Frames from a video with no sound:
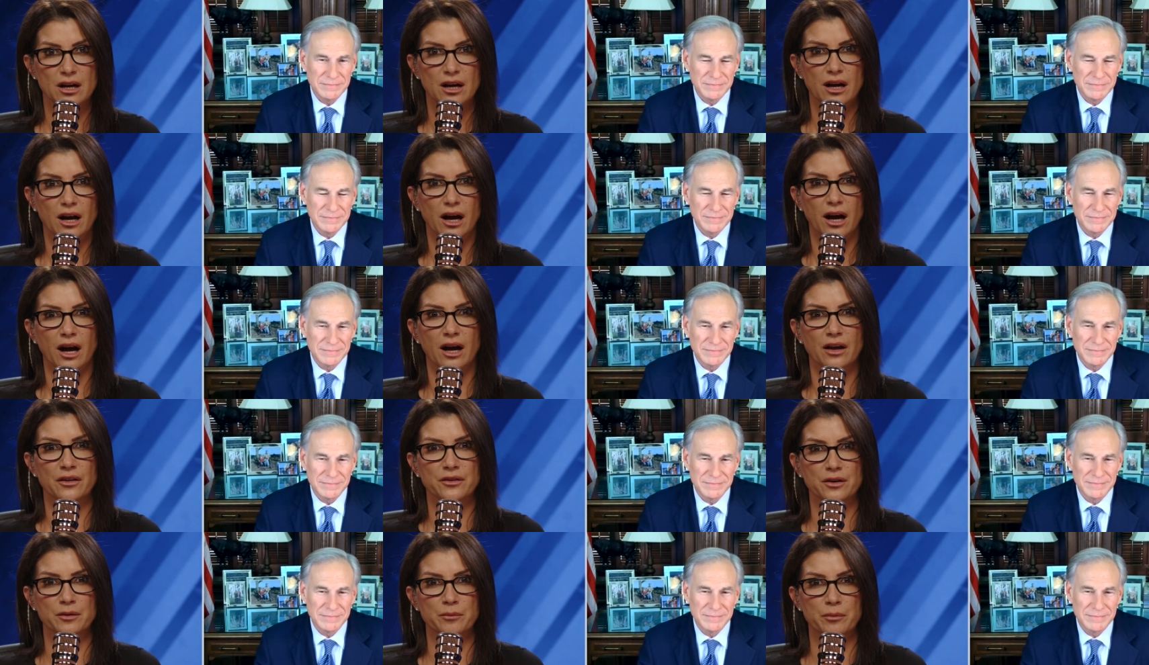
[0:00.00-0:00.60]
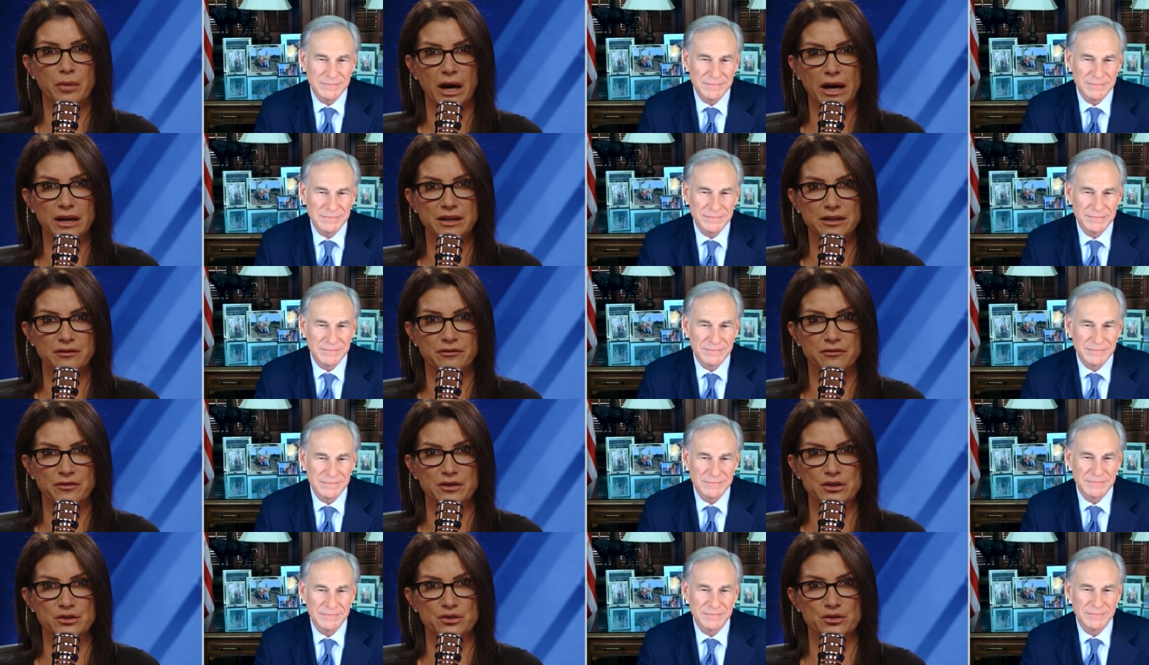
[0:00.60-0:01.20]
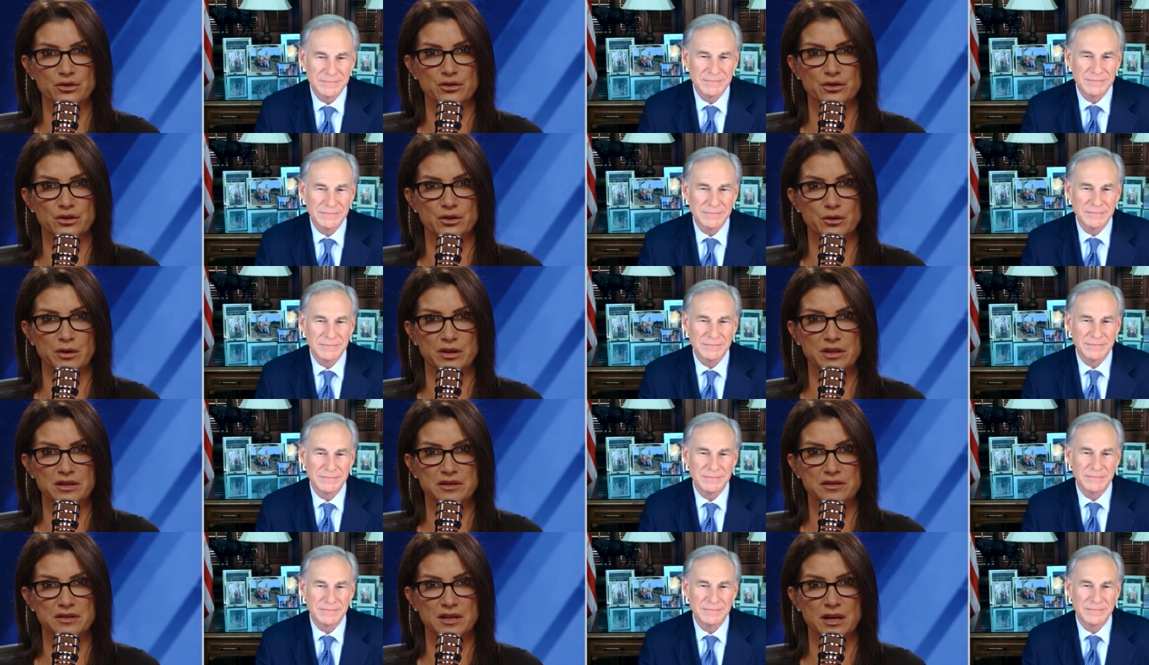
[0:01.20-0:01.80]
Speaker 1: Other Biden officials doing
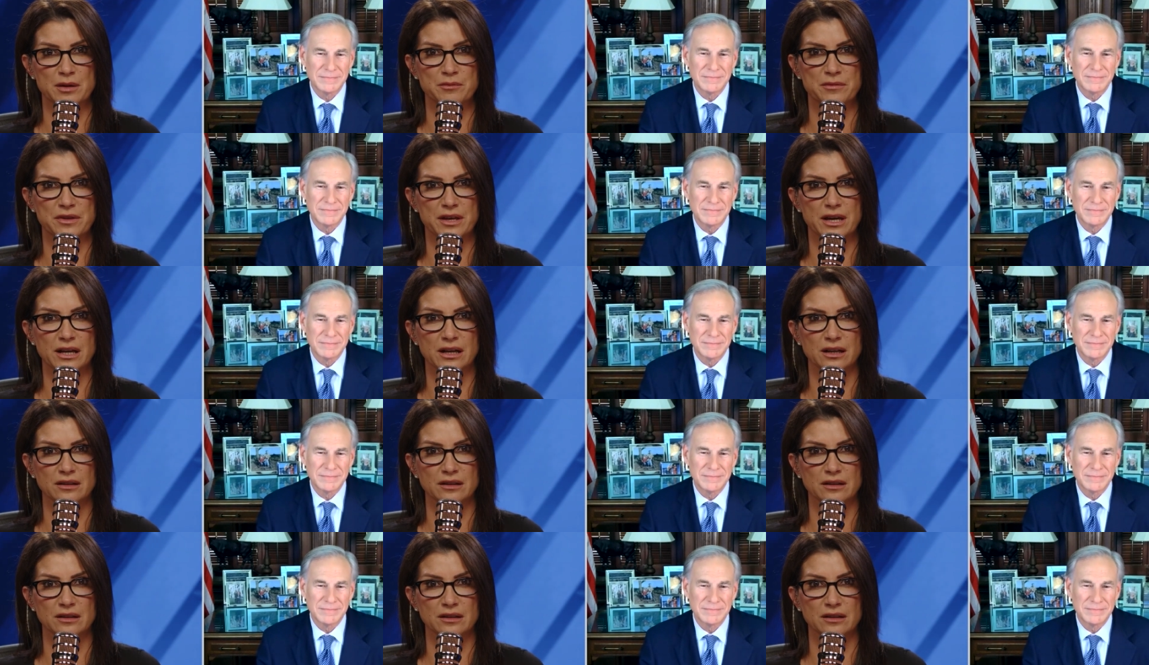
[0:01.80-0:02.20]
the same thing.